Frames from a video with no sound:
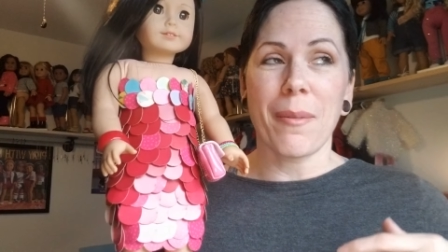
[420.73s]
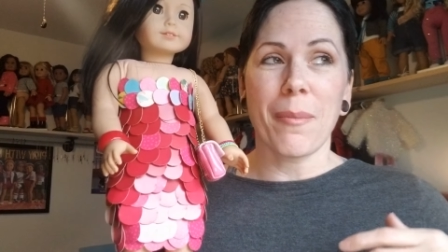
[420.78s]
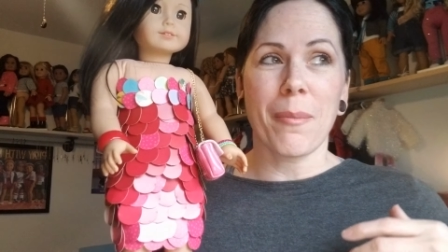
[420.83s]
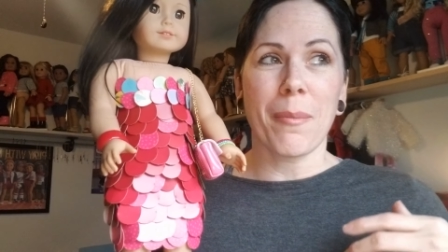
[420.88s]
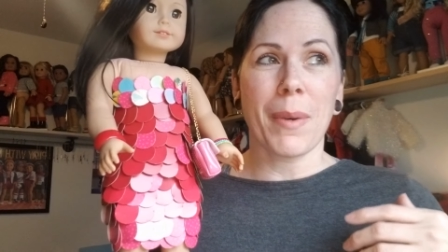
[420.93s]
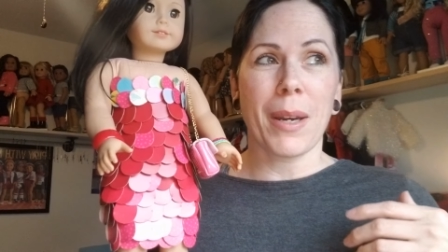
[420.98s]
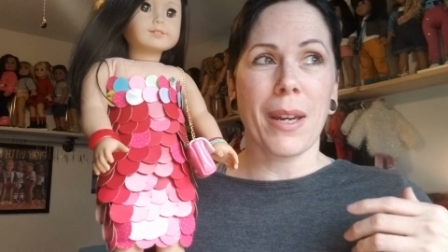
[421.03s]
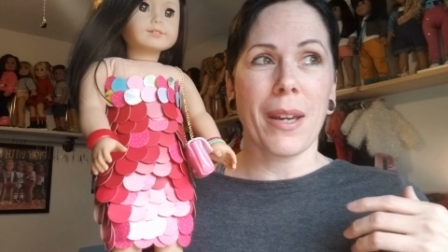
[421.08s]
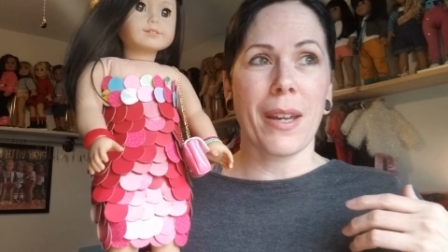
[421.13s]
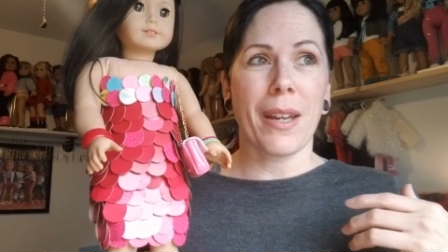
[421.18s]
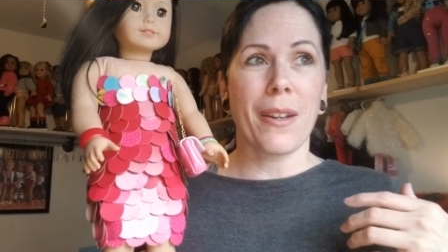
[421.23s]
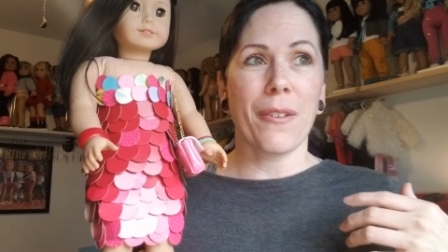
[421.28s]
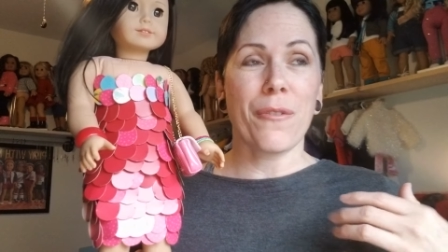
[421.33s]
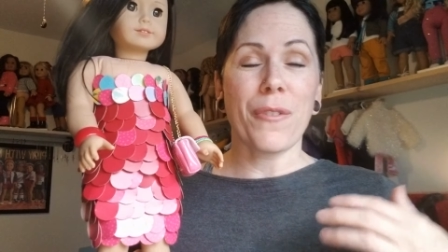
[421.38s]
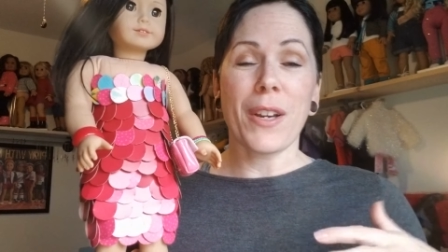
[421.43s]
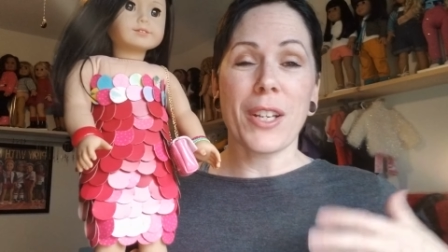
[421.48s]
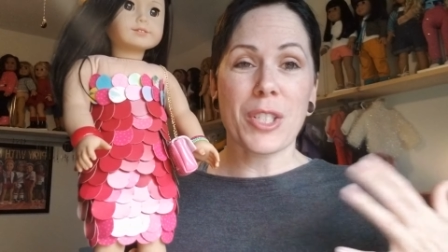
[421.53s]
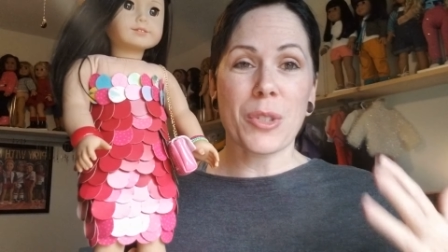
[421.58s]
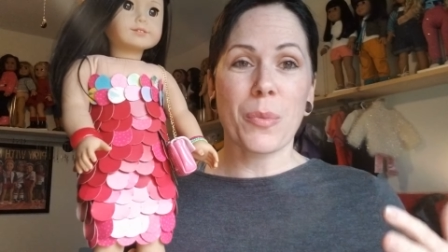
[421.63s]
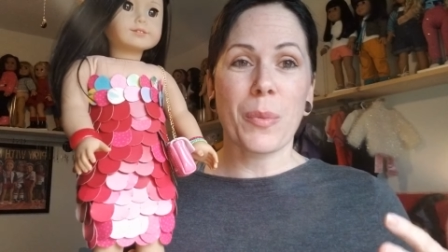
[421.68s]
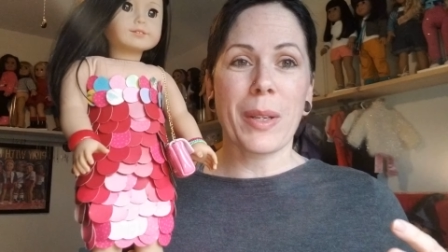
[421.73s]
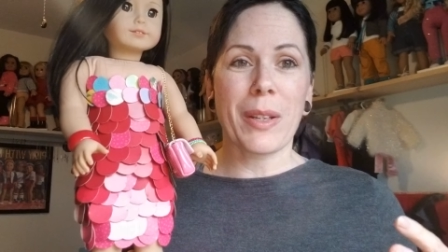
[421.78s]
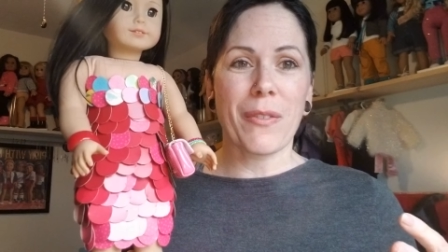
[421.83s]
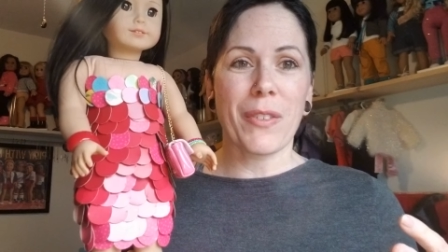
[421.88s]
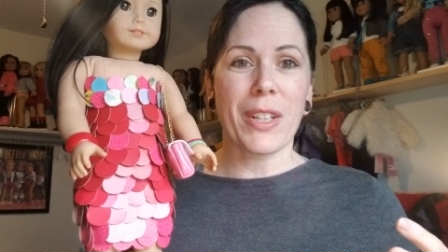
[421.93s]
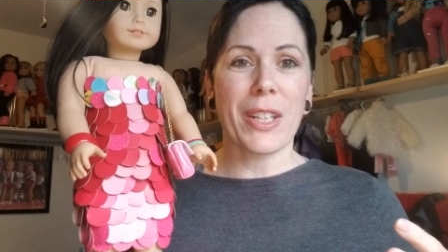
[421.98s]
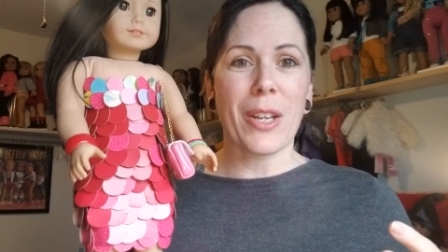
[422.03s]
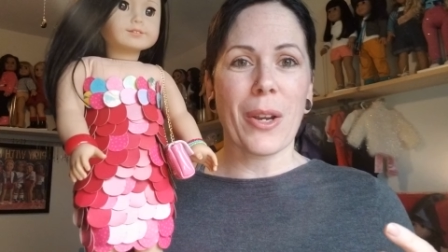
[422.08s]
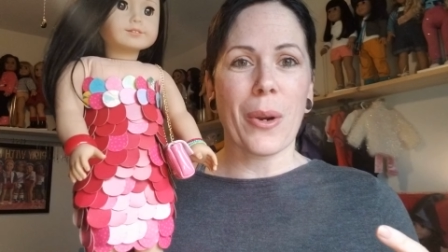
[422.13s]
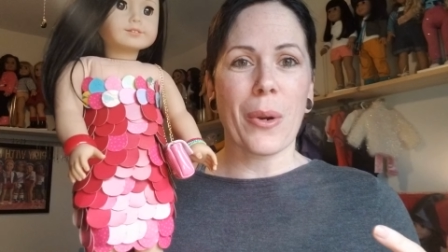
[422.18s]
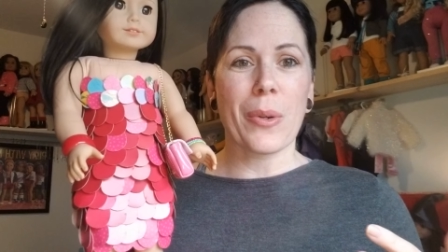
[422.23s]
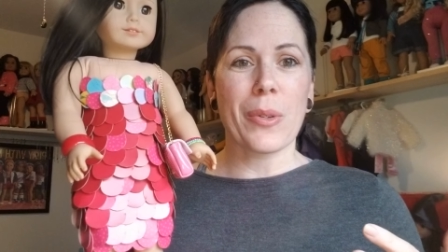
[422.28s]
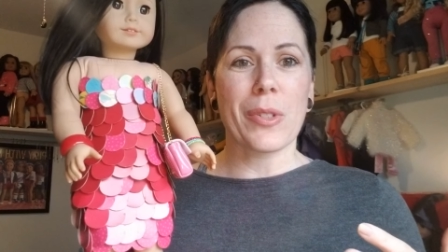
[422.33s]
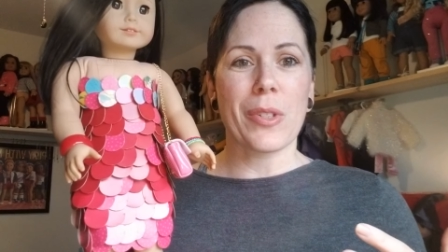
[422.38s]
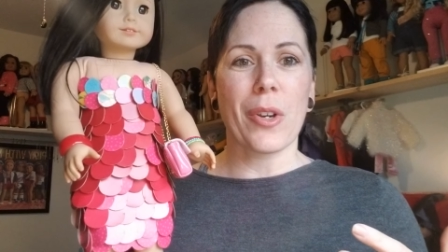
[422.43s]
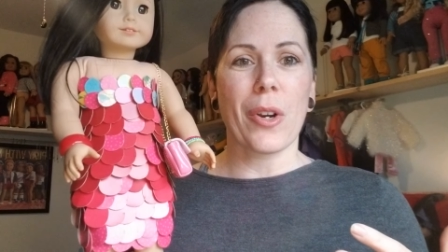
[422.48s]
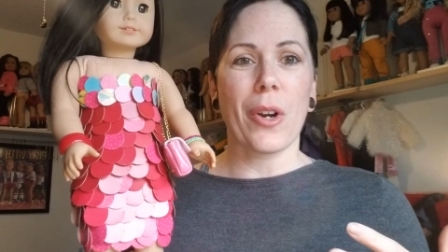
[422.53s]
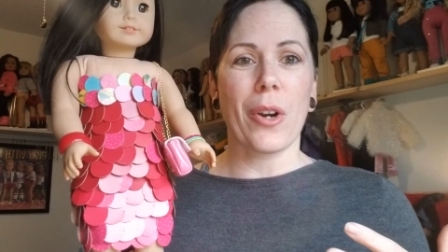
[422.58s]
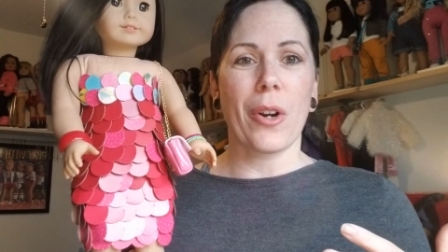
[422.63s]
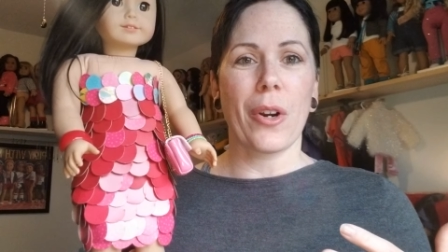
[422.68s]
my fashion week videos
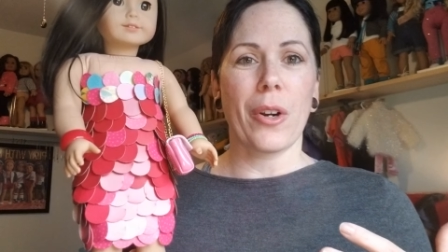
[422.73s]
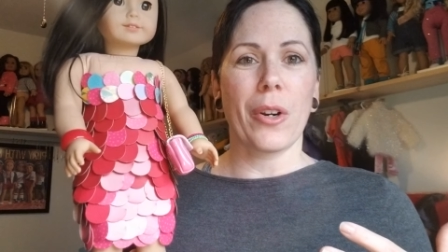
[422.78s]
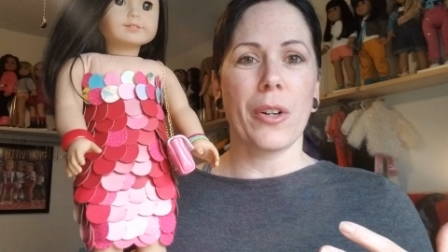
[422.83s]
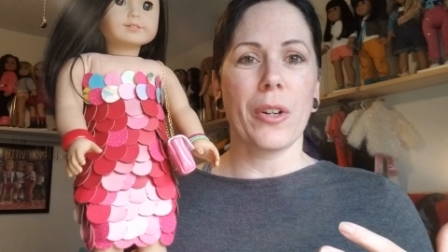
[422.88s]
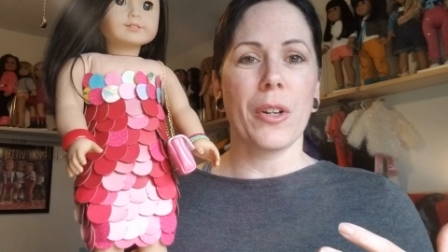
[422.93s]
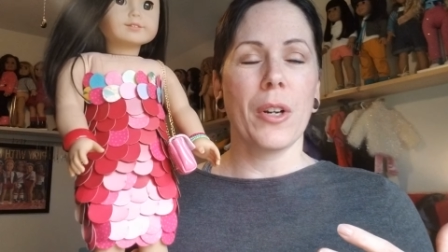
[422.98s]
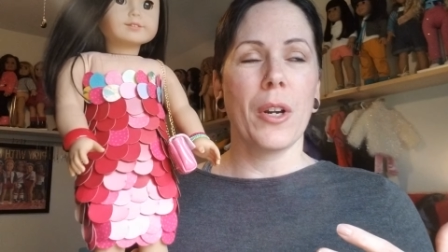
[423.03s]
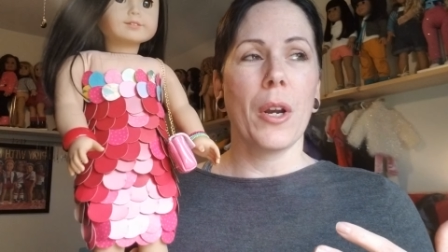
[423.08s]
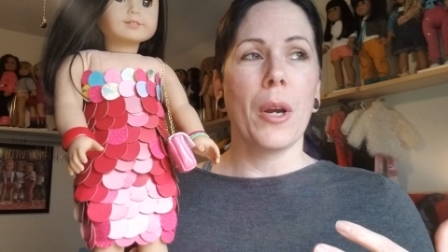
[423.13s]
are